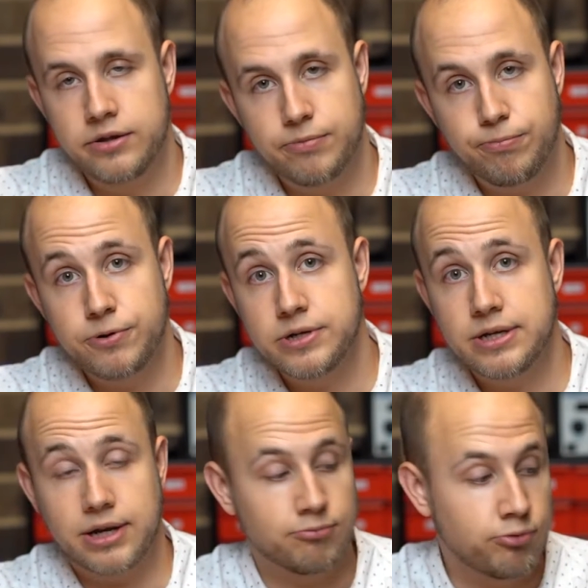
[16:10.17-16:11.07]
The
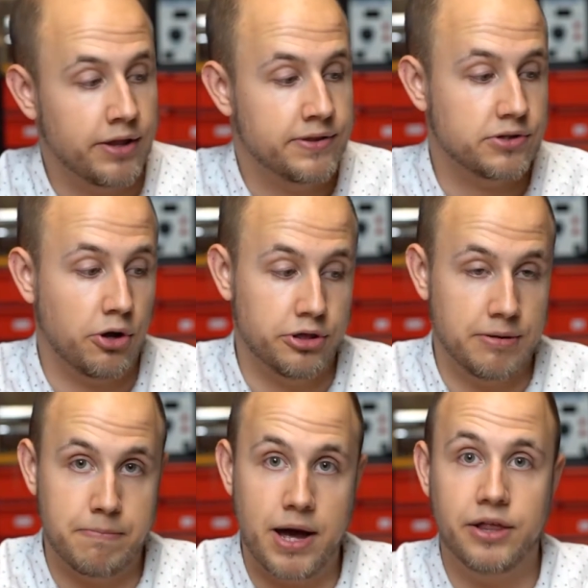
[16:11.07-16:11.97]
printer runs on the
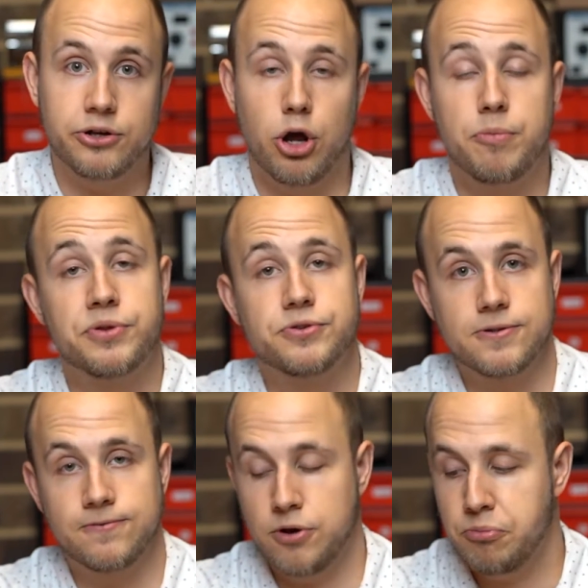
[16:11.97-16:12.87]
Marlin open
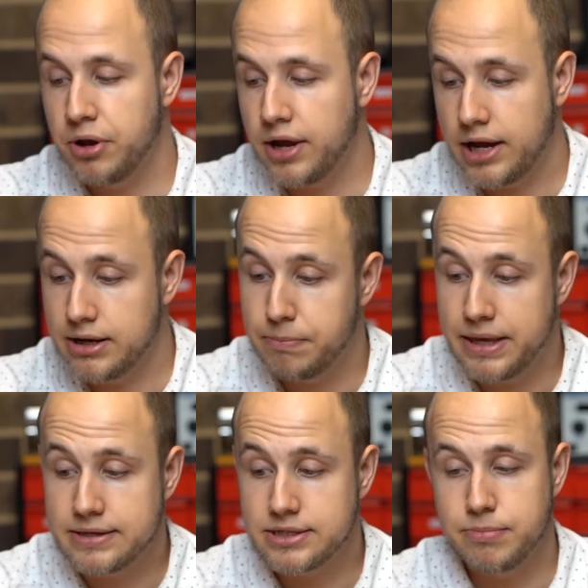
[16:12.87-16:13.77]
source firmware and
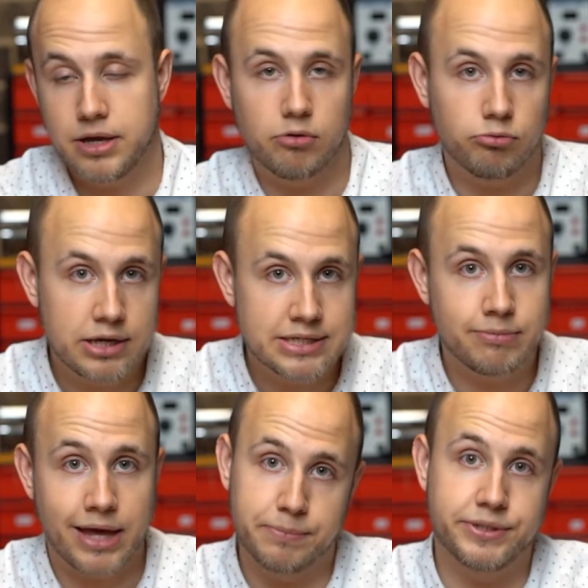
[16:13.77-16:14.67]
appears to be a
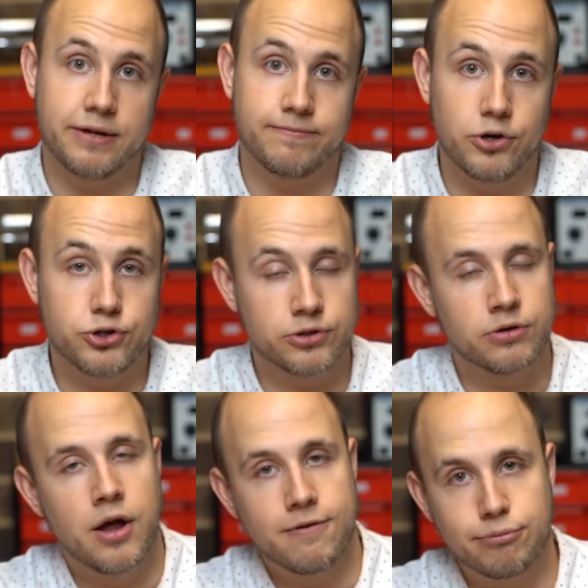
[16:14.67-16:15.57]
reasonably up-to-date version
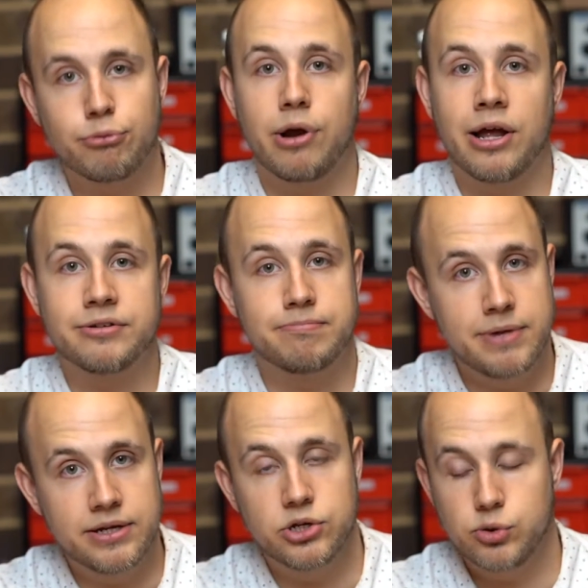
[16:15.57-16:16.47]
from around
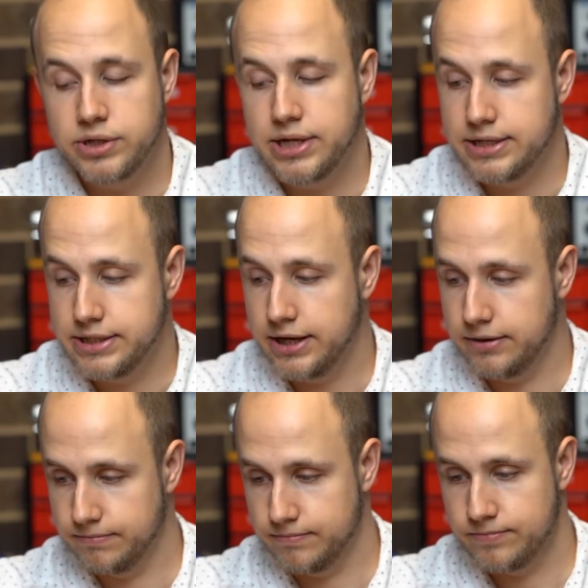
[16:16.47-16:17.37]
mid-2018.